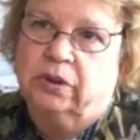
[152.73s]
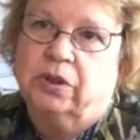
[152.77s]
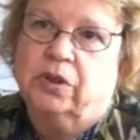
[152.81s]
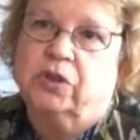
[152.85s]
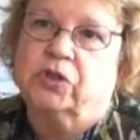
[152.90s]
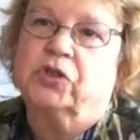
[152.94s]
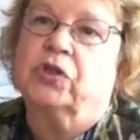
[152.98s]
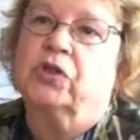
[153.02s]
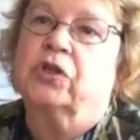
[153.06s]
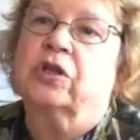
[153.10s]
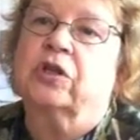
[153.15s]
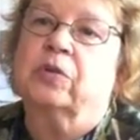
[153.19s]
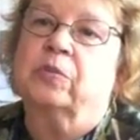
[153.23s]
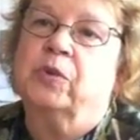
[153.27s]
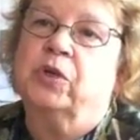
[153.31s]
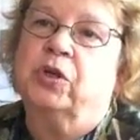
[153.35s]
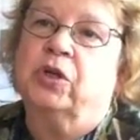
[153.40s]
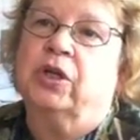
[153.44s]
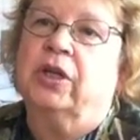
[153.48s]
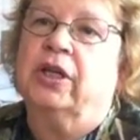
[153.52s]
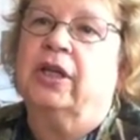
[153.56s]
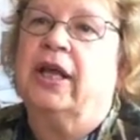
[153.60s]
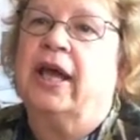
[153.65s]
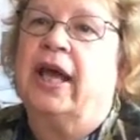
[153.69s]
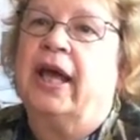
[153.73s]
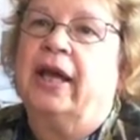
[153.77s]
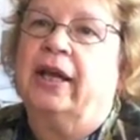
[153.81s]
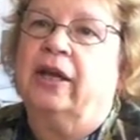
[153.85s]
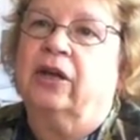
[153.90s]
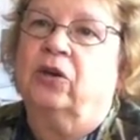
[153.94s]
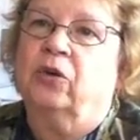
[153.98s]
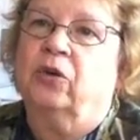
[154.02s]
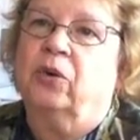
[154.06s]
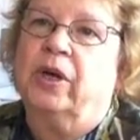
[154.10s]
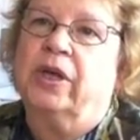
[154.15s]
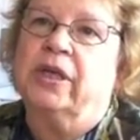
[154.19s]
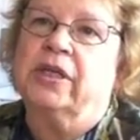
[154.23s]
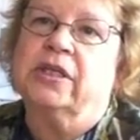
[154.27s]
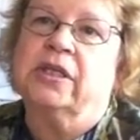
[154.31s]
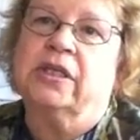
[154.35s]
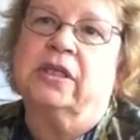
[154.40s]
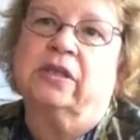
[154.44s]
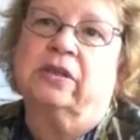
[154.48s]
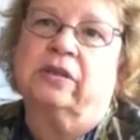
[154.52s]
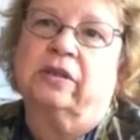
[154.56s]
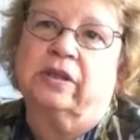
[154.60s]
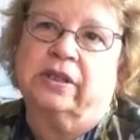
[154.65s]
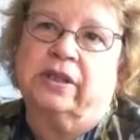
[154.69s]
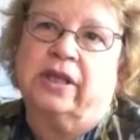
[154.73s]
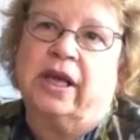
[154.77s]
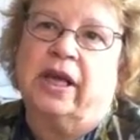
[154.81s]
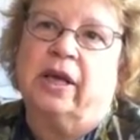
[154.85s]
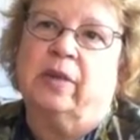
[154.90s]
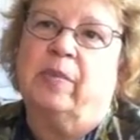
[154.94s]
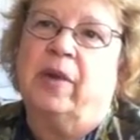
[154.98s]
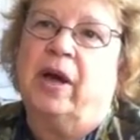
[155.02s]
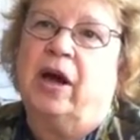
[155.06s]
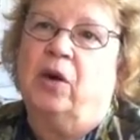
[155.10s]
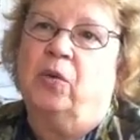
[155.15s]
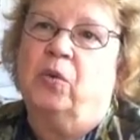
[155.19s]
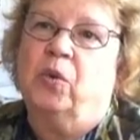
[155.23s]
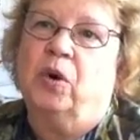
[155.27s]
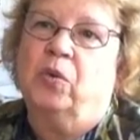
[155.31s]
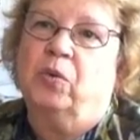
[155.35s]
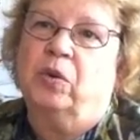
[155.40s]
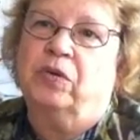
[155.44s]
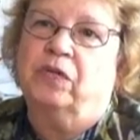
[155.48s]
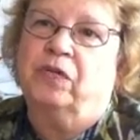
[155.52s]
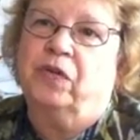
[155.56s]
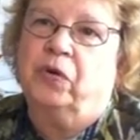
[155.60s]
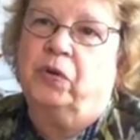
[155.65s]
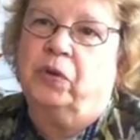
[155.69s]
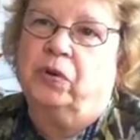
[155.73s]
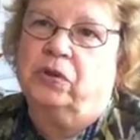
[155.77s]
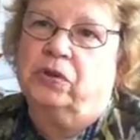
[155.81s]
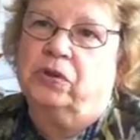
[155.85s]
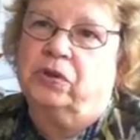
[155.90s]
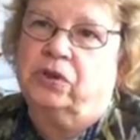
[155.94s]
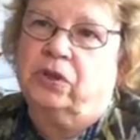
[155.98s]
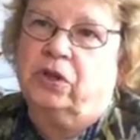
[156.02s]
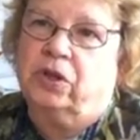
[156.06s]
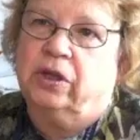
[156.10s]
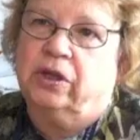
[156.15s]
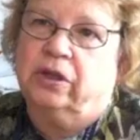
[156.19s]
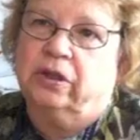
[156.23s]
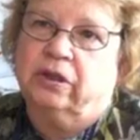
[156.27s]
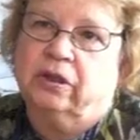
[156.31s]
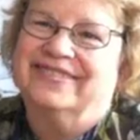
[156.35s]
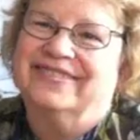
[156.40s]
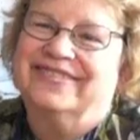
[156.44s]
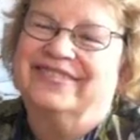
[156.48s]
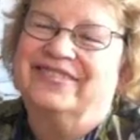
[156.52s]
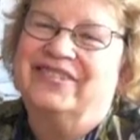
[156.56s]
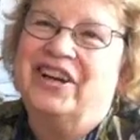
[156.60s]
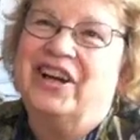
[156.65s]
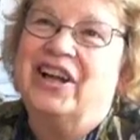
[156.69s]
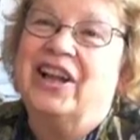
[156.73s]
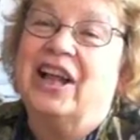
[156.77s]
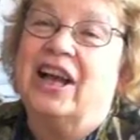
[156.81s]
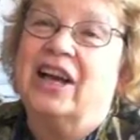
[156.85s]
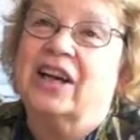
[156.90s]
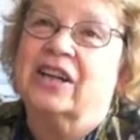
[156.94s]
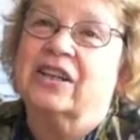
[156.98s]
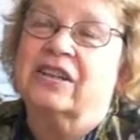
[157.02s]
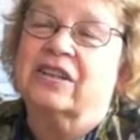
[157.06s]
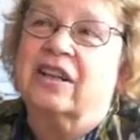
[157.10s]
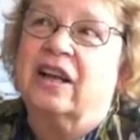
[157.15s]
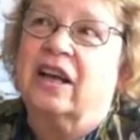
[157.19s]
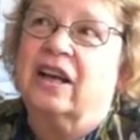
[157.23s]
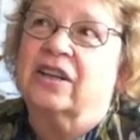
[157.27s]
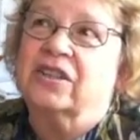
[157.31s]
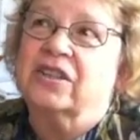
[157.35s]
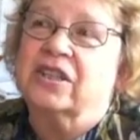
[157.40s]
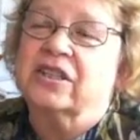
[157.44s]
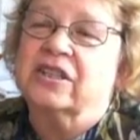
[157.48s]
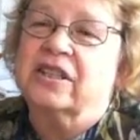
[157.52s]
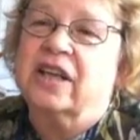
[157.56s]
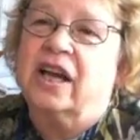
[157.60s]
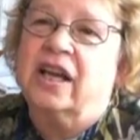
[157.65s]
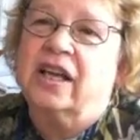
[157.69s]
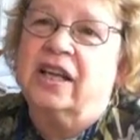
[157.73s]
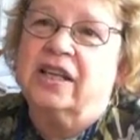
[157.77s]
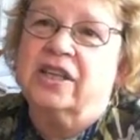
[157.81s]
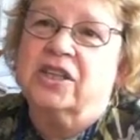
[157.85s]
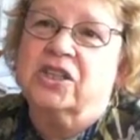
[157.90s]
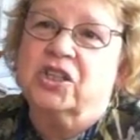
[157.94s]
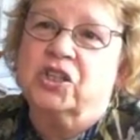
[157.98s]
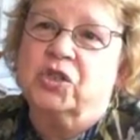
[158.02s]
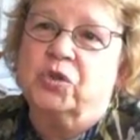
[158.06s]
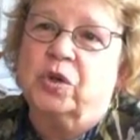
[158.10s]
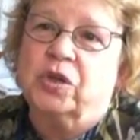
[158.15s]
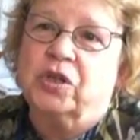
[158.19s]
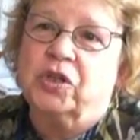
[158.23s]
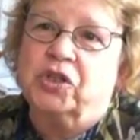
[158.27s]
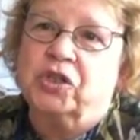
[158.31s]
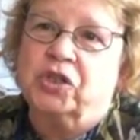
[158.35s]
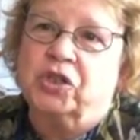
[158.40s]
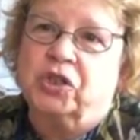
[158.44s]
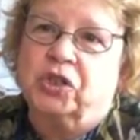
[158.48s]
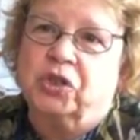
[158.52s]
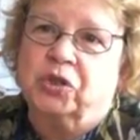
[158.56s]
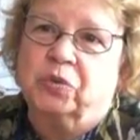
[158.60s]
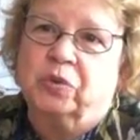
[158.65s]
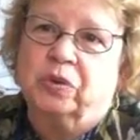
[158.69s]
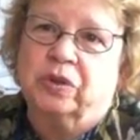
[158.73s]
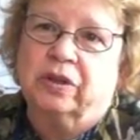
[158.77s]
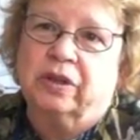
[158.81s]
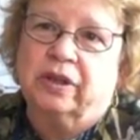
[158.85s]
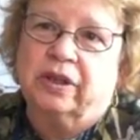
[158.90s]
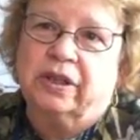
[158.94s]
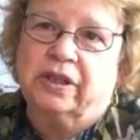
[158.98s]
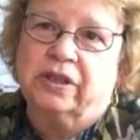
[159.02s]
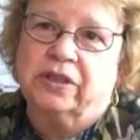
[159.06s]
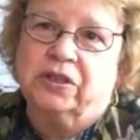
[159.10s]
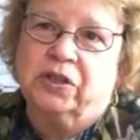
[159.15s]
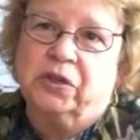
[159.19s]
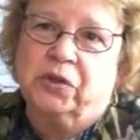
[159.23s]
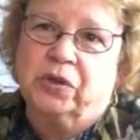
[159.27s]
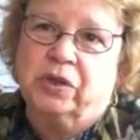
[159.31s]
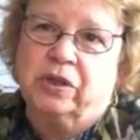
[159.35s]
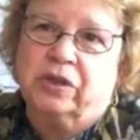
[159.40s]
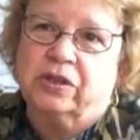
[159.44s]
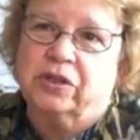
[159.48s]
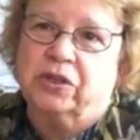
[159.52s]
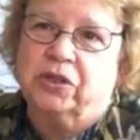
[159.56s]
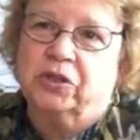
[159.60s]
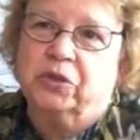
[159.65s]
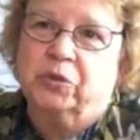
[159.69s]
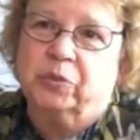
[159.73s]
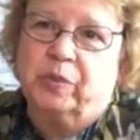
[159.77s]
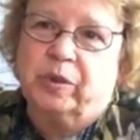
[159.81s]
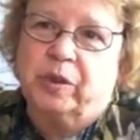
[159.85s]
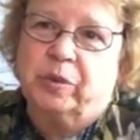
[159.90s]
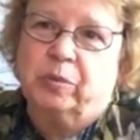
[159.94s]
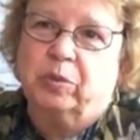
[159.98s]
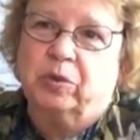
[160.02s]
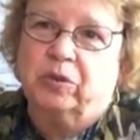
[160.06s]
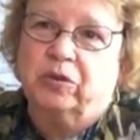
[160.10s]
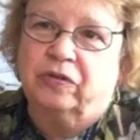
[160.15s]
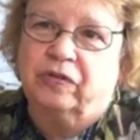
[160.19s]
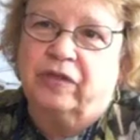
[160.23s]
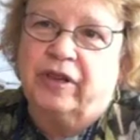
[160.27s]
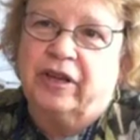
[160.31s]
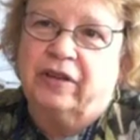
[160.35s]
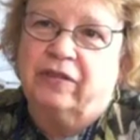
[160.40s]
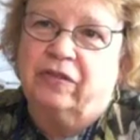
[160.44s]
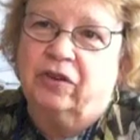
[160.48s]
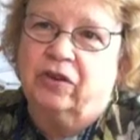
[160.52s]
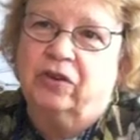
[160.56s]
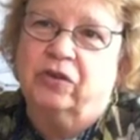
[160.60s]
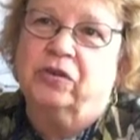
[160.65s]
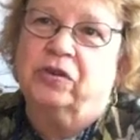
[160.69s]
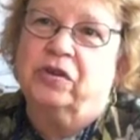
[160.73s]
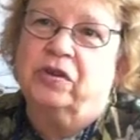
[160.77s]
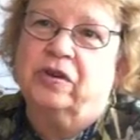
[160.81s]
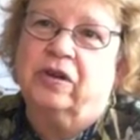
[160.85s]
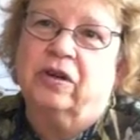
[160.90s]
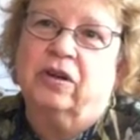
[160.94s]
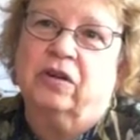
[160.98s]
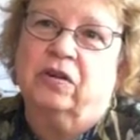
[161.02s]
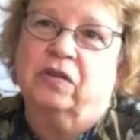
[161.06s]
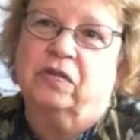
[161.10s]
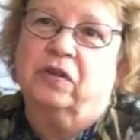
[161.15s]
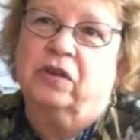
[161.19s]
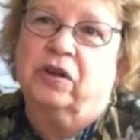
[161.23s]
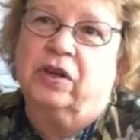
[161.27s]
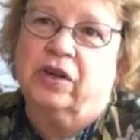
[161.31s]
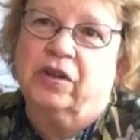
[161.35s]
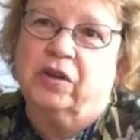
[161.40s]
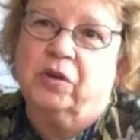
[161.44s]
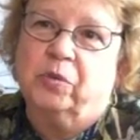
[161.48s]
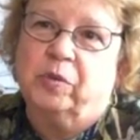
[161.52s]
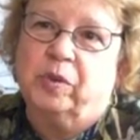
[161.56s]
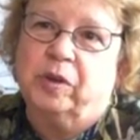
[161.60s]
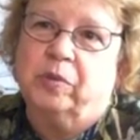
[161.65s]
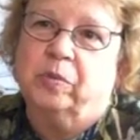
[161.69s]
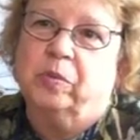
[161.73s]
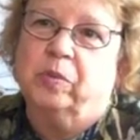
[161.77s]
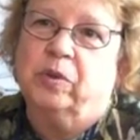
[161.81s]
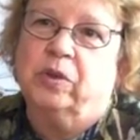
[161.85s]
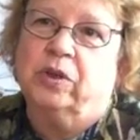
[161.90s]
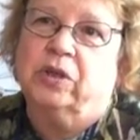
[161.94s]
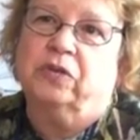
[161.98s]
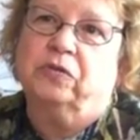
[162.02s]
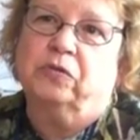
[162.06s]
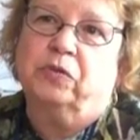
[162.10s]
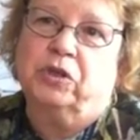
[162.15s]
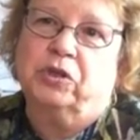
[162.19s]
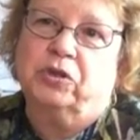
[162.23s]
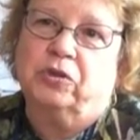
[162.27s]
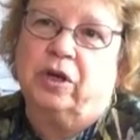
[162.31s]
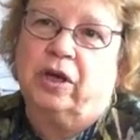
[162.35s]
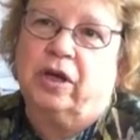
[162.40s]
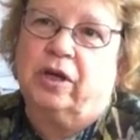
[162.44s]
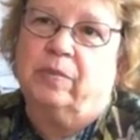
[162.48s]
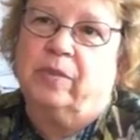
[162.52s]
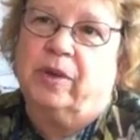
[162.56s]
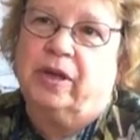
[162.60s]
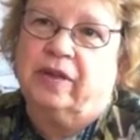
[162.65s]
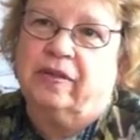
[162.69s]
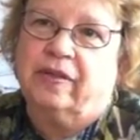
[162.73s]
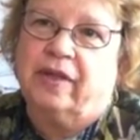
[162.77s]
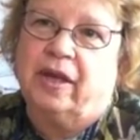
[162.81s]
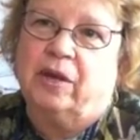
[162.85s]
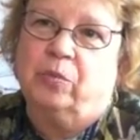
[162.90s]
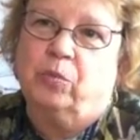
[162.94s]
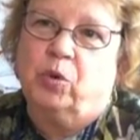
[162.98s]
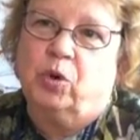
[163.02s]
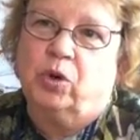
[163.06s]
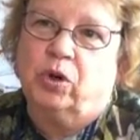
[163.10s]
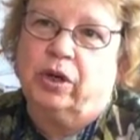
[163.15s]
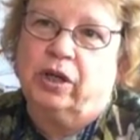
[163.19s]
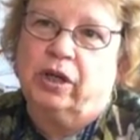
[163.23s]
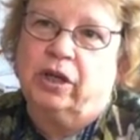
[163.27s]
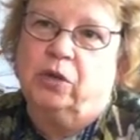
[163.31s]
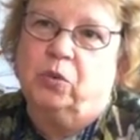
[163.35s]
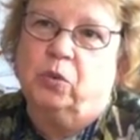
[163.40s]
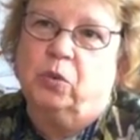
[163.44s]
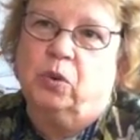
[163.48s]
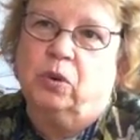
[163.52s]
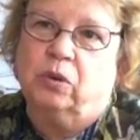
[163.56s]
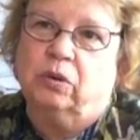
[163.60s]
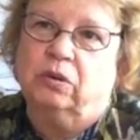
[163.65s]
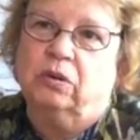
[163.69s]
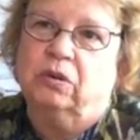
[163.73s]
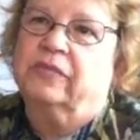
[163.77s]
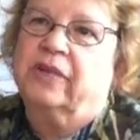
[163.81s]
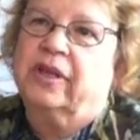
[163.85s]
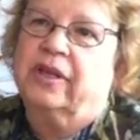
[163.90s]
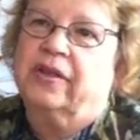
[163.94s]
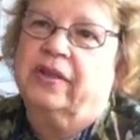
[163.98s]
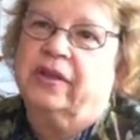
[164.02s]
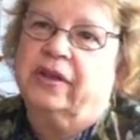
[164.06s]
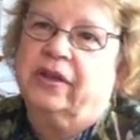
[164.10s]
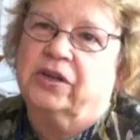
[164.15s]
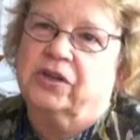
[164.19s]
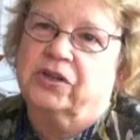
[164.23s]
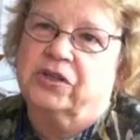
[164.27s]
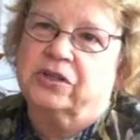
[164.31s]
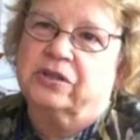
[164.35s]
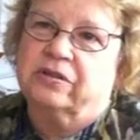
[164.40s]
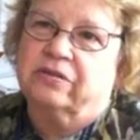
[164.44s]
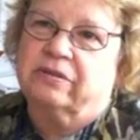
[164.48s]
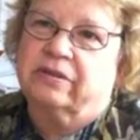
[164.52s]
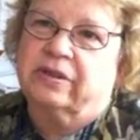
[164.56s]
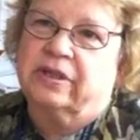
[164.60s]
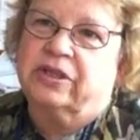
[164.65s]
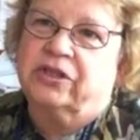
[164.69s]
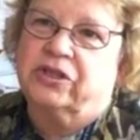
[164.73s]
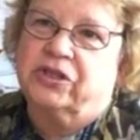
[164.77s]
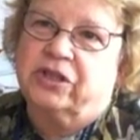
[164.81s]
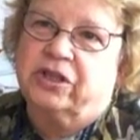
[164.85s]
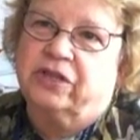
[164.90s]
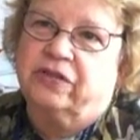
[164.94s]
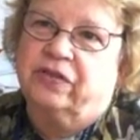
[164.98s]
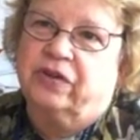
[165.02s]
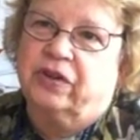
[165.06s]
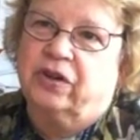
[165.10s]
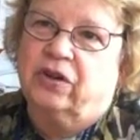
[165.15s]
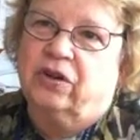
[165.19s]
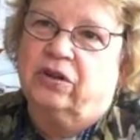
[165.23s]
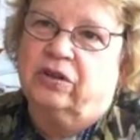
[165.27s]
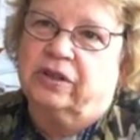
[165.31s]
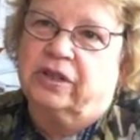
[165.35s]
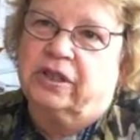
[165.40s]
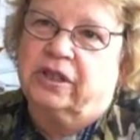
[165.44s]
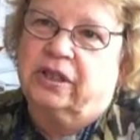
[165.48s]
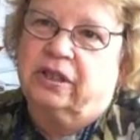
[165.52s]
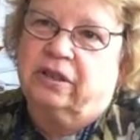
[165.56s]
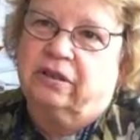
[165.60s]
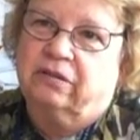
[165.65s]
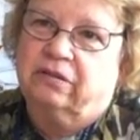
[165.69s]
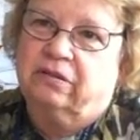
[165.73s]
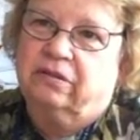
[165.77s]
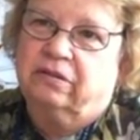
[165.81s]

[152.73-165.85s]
So the community had a great deal to say about what we focused on. Well, our society is structured really so that certain people are favored over other people, and if we try to make that more equal, then there's difficulty